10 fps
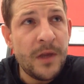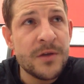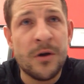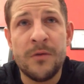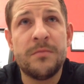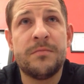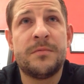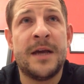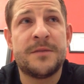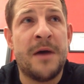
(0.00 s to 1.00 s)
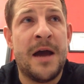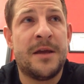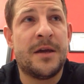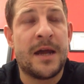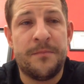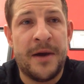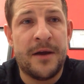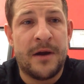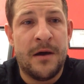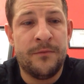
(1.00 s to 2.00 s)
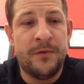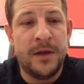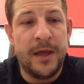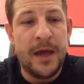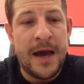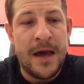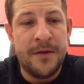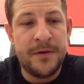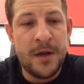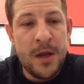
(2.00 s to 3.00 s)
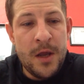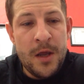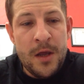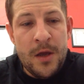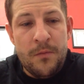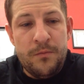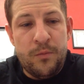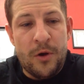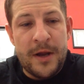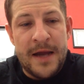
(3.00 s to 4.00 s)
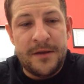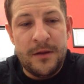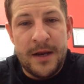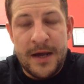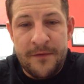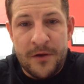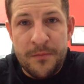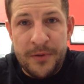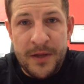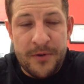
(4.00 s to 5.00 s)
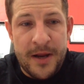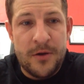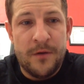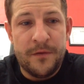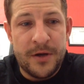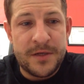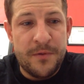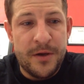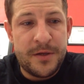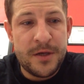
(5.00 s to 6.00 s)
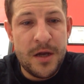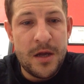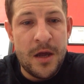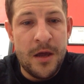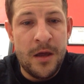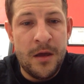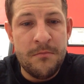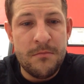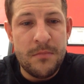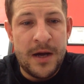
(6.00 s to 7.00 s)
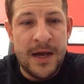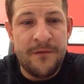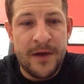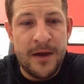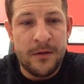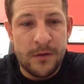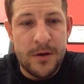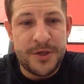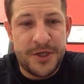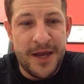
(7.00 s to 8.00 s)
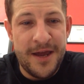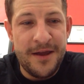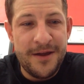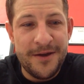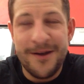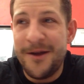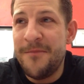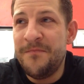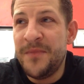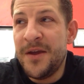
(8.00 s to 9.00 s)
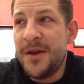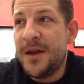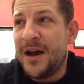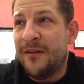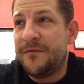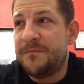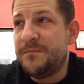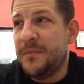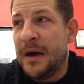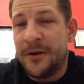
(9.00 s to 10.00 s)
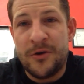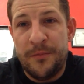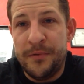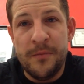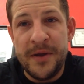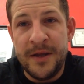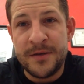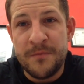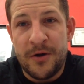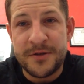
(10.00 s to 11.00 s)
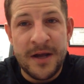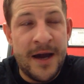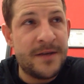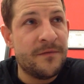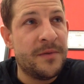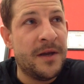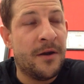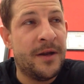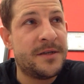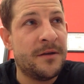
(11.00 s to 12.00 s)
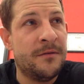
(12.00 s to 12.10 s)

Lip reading: So that's my kind of background really. And what I do then, I have a complete break over Christmas. I have ate a lot of shit. I've had a couple of beers most nights, if I'm being honest,